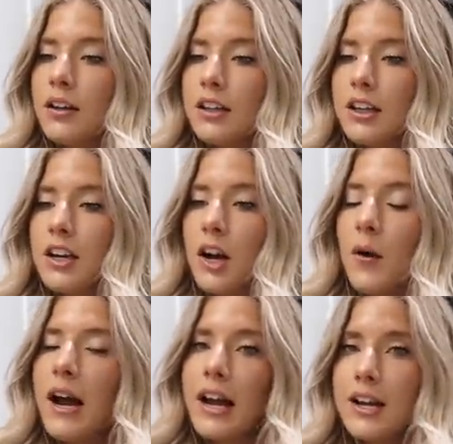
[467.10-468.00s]
you
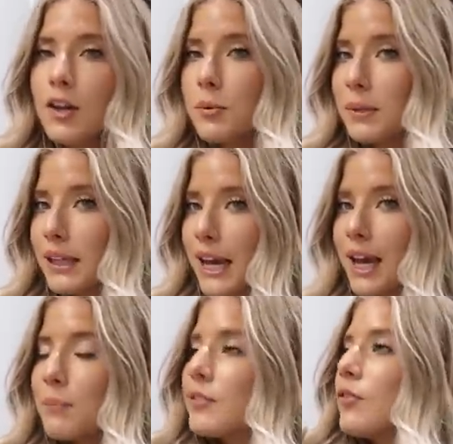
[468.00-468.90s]
know, I gotta know the
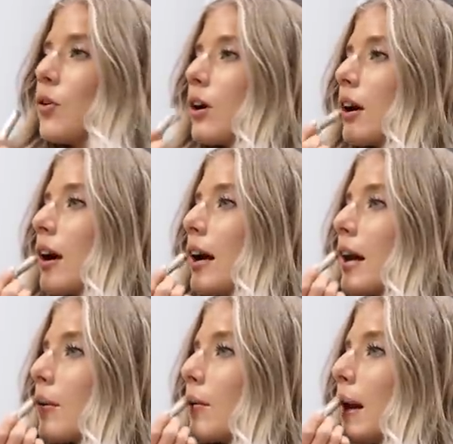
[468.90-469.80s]
plan before I
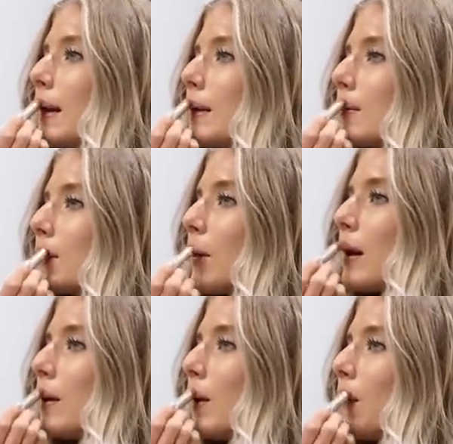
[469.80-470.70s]
get ready so
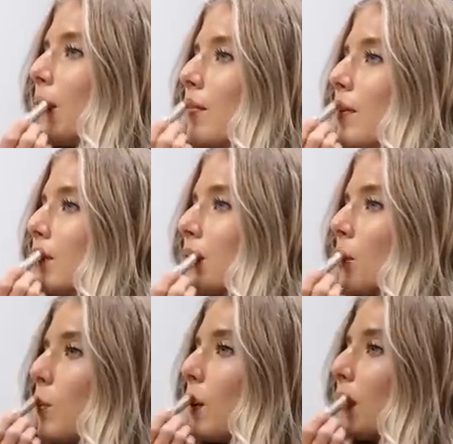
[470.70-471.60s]
I know if it's
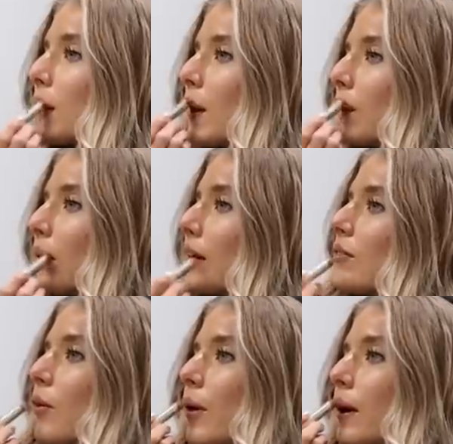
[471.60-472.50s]
worth getting ready
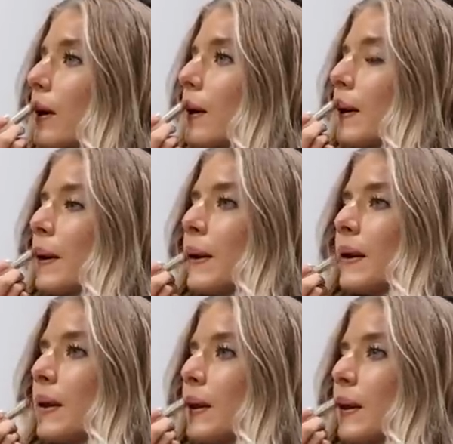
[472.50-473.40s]
for.
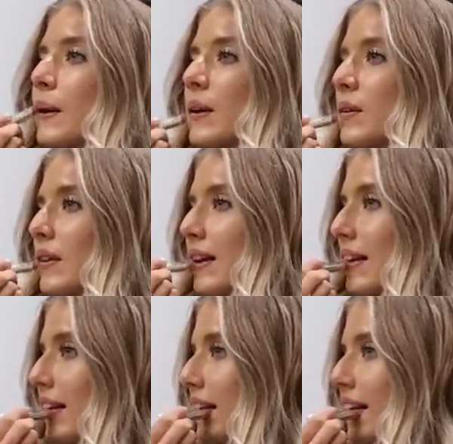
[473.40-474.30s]
You know,
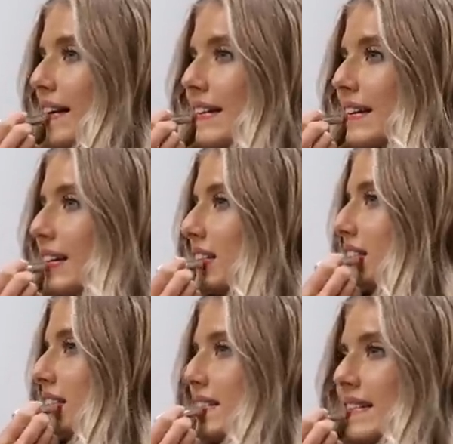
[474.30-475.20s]
like guys can
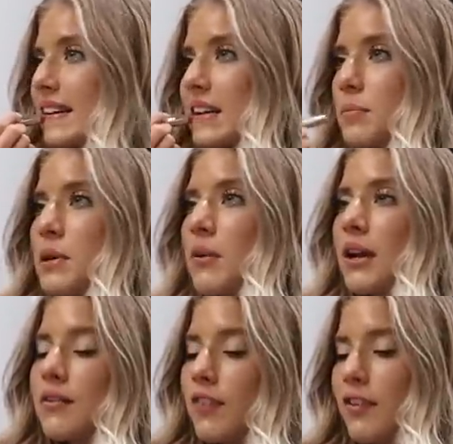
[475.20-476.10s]
just be
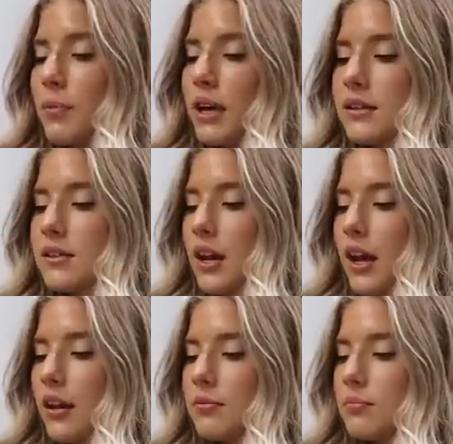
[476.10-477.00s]
ready in 5 minutes
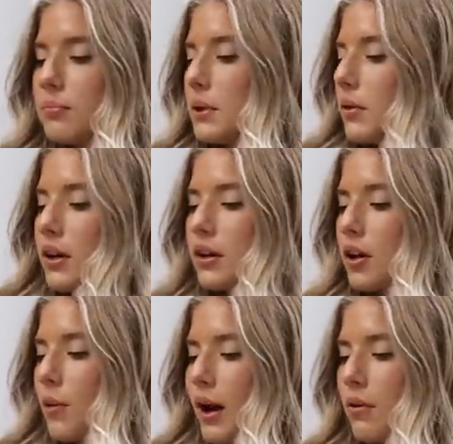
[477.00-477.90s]
and be ready to
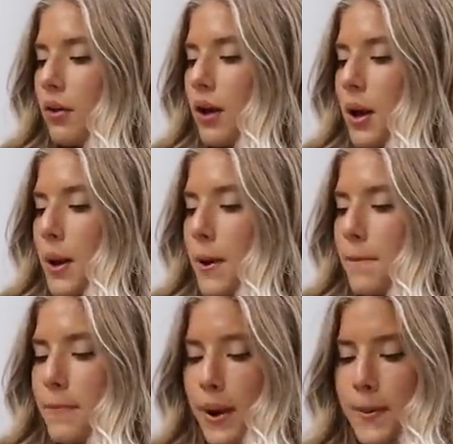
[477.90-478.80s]
go out.
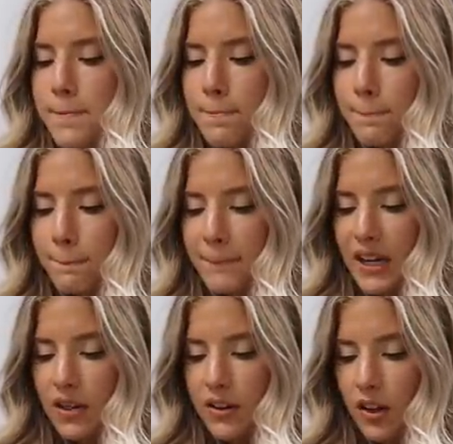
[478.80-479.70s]
But
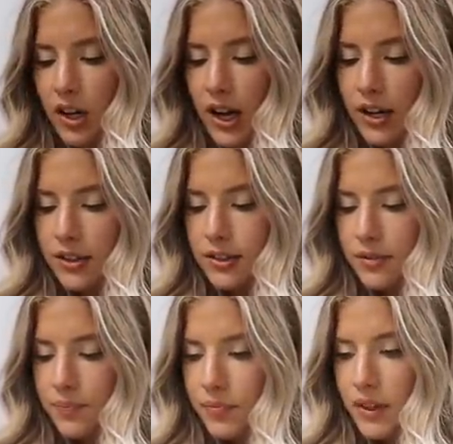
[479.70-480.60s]
on the other hand,
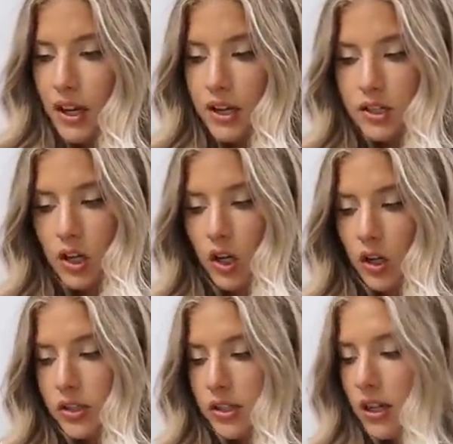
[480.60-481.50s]
us
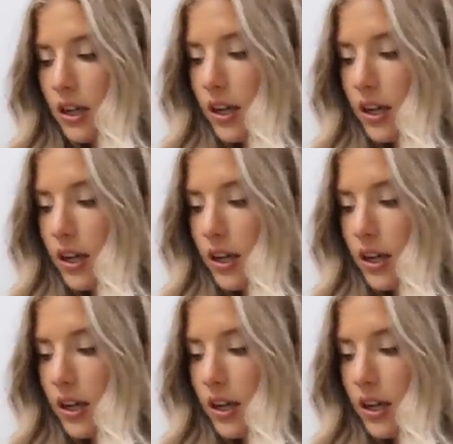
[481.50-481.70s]
girls,